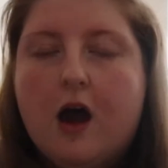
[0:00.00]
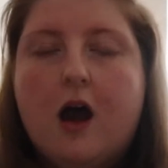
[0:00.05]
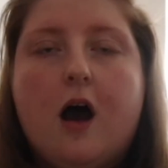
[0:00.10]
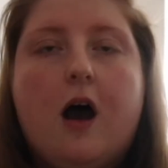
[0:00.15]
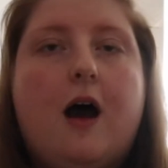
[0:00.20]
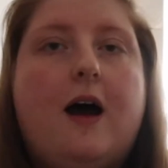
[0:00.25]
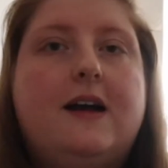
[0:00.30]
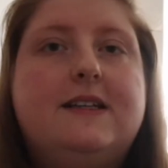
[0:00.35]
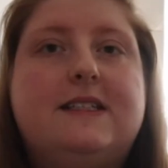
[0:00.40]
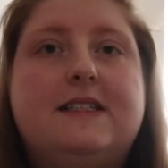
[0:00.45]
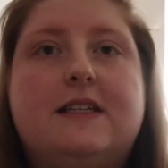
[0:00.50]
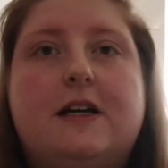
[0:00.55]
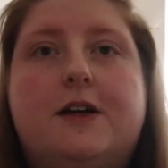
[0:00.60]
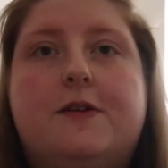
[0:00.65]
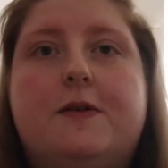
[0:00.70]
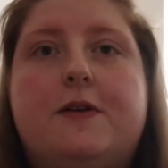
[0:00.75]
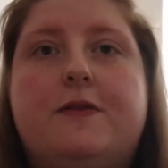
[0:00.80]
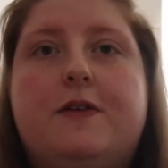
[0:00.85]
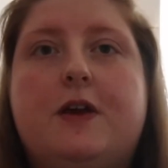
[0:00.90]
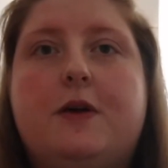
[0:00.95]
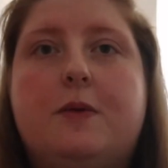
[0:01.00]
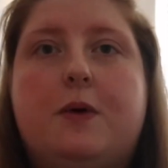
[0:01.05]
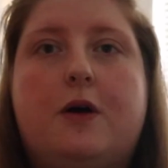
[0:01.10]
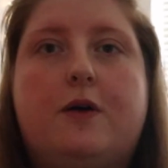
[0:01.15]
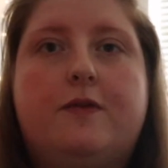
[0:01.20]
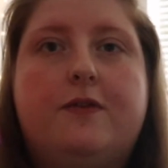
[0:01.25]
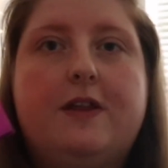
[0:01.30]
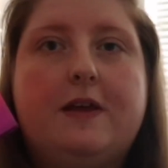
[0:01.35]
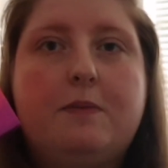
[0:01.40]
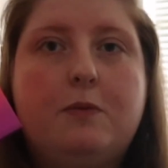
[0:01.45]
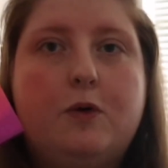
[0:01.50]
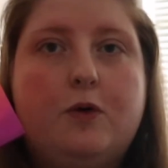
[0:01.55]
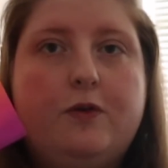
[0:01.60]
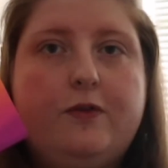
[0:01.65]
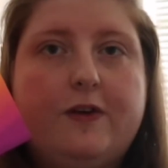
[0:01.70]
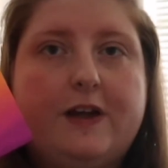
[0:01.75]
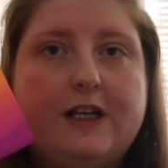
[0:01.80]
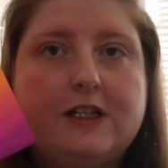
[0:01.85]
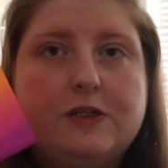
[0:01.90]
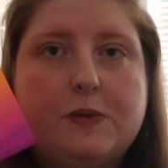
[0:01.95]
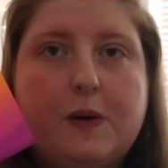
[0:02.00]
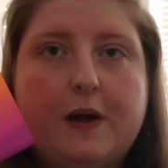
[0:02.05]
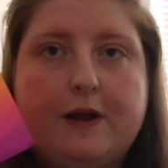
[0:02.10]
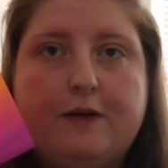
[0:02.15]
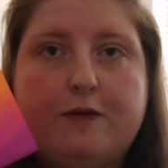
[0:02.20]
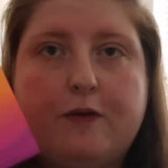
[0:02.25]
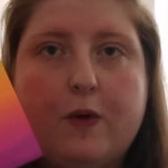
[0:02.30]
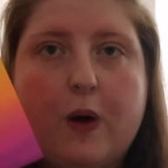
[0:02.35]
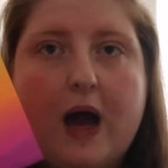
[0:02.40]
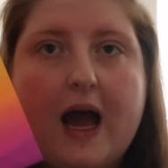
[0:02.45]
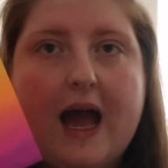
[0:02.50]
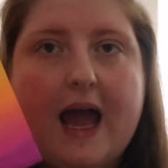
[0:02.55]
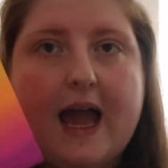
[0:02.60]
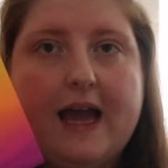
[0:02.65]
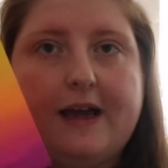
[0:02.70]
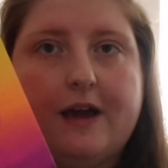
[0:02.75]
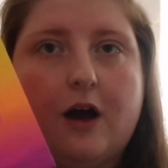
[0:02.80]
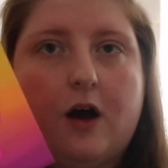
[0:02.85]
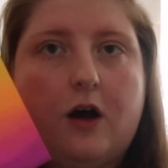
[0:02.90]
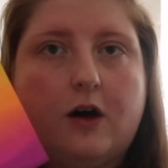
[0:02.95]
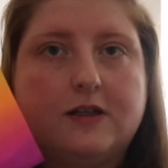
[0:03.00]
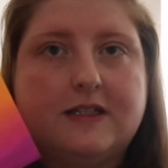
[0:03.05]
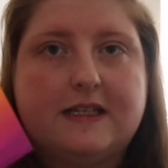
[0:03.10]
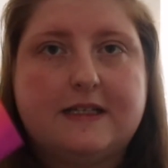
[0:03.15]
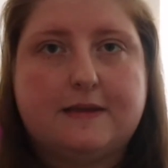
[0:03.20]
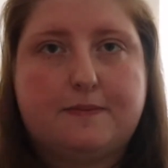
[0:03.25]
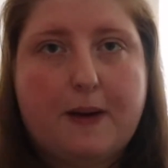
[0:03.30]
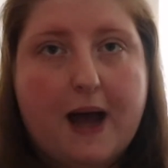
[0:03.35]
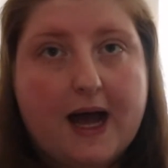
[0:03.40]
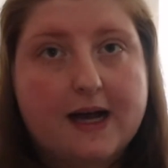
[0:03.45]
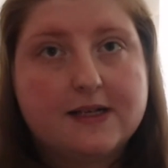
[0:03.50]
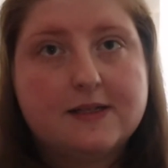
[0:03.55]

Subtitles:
I did a review of the Morphe 24A Artist Pass